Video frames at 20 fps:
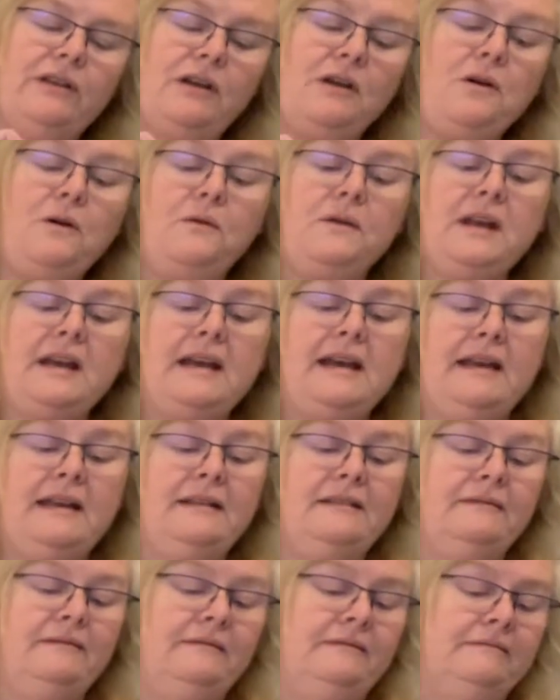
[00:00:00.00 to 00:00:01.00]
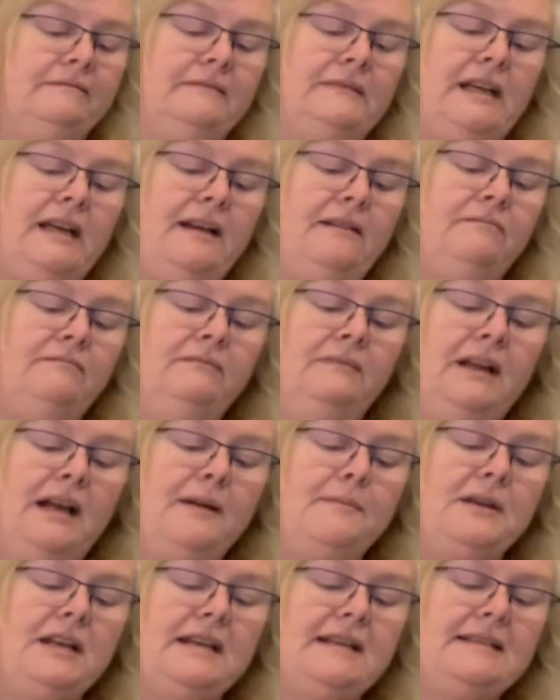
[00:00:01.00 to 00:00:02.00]
the coconut, yeah,
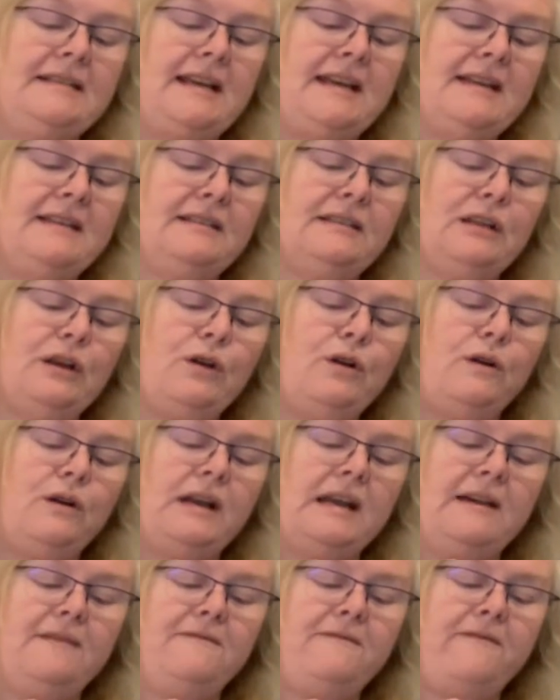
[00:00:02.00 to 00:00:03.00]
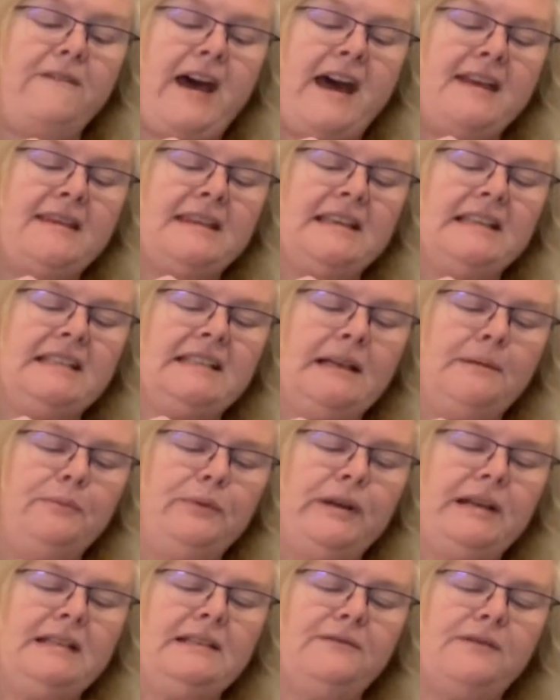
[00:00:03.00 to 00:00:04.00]
I'm going to say it's the coconut fat that
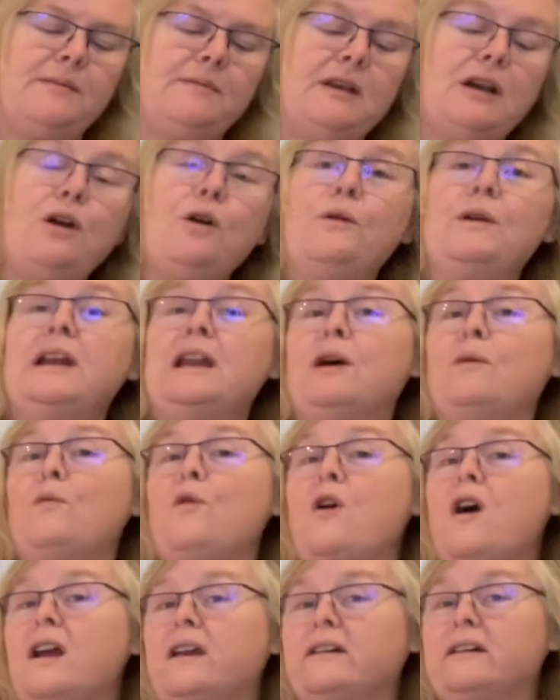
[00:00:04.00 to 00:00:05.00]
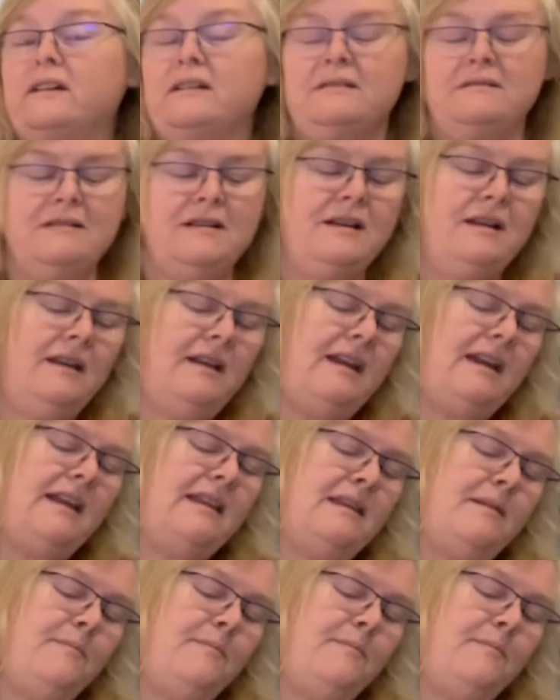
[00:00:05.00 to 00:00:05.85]
separates from the coconut water in the